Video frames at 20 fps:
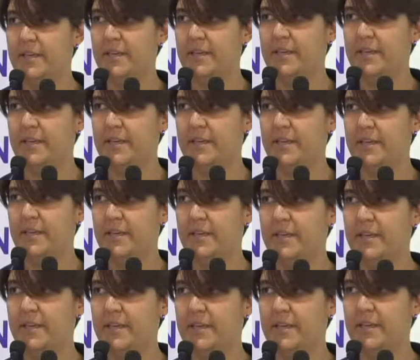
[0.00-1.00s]
what
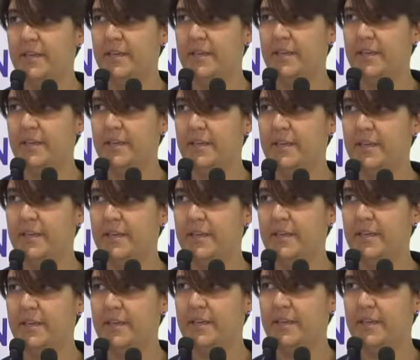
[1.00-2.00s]
happens
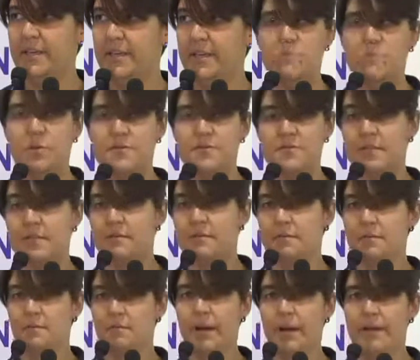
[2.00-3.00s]
in terms of sea level
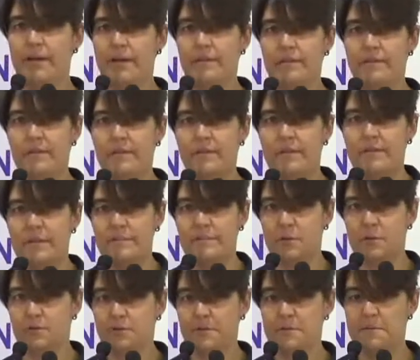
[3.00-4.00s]
rise, in terms
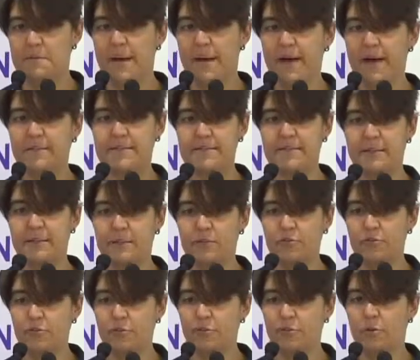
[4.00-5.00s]
of impacts on
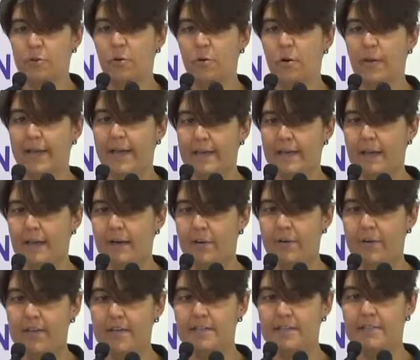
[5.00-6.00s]
the low-lying
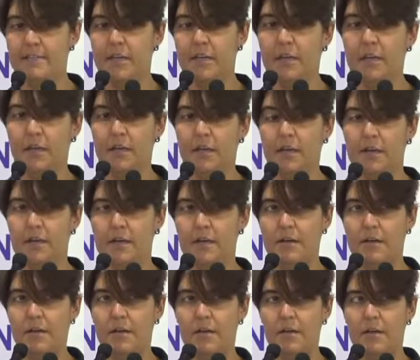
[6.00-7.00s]
areas,
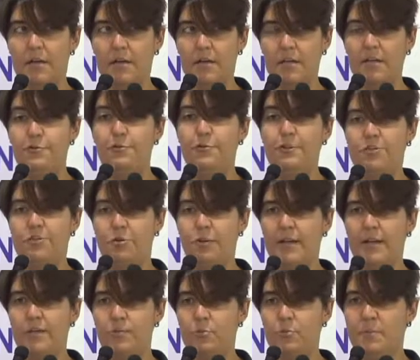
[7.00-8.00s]
if we
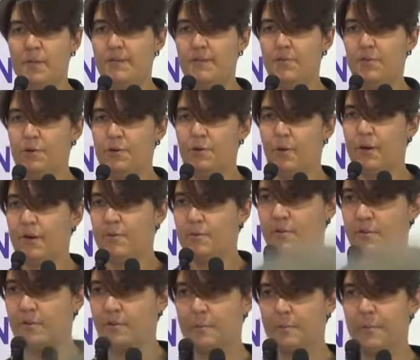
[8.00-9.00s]
try to meet the requirement
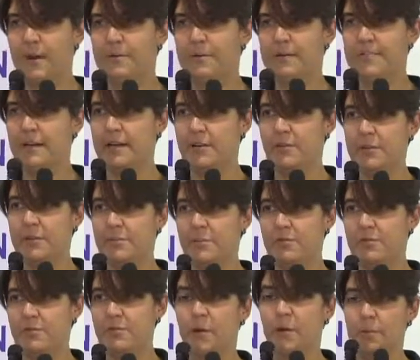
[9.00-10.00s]
Paris
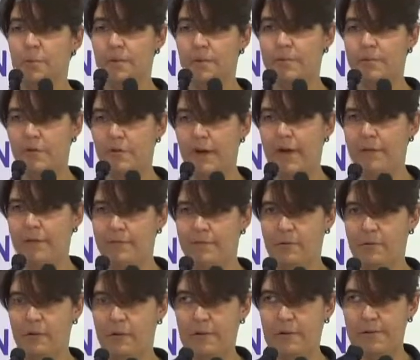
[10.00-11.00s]
Agreement, 1.5 and
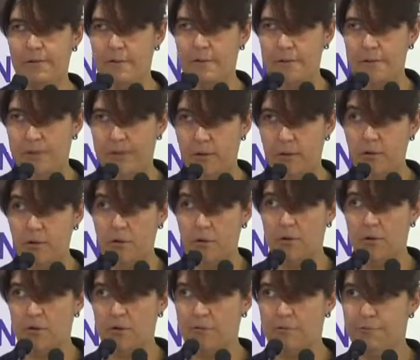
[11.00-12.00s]
a little bit below,
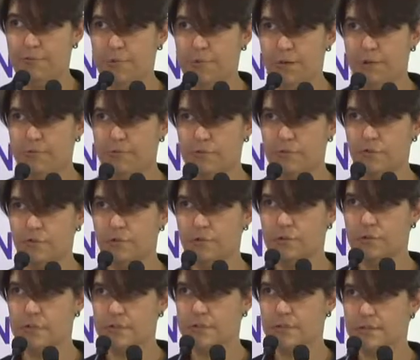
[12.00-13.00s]
or if we
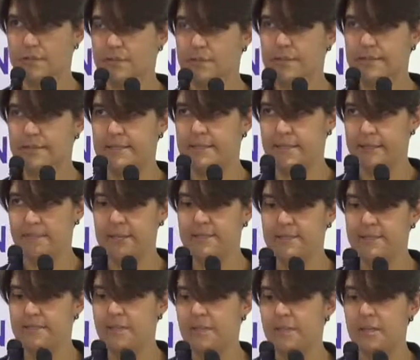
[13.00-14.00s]
overshoot these
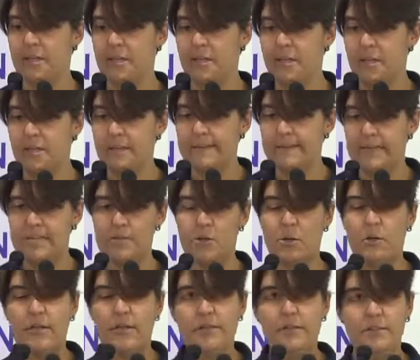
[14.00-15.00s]
limits. So
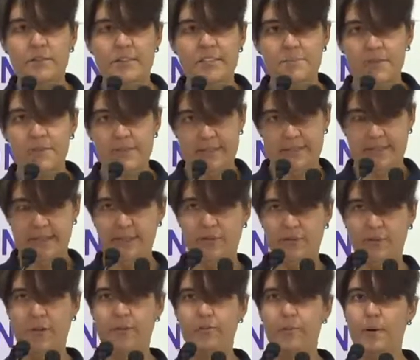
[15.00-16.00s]
here, this
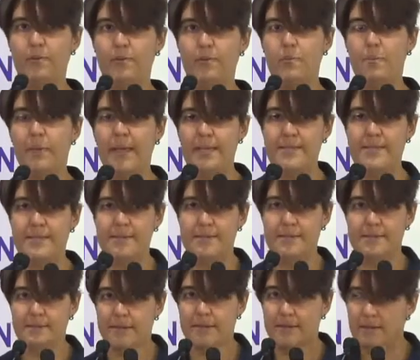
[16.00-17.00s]
presentation is about the
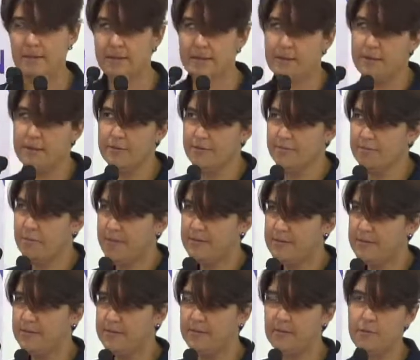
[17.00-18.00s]
basics
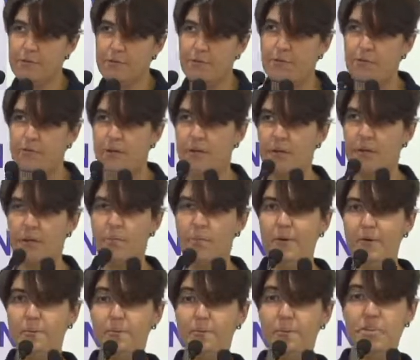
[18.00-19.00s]
of
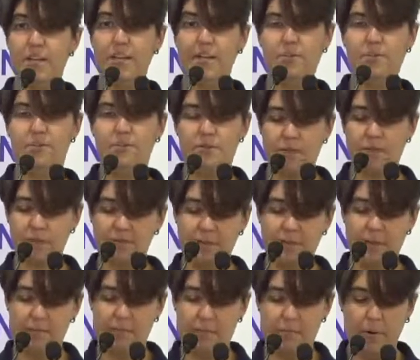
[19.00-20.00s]
about projections of sea
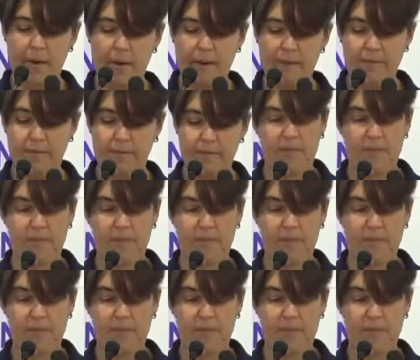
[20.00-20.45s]
level rise.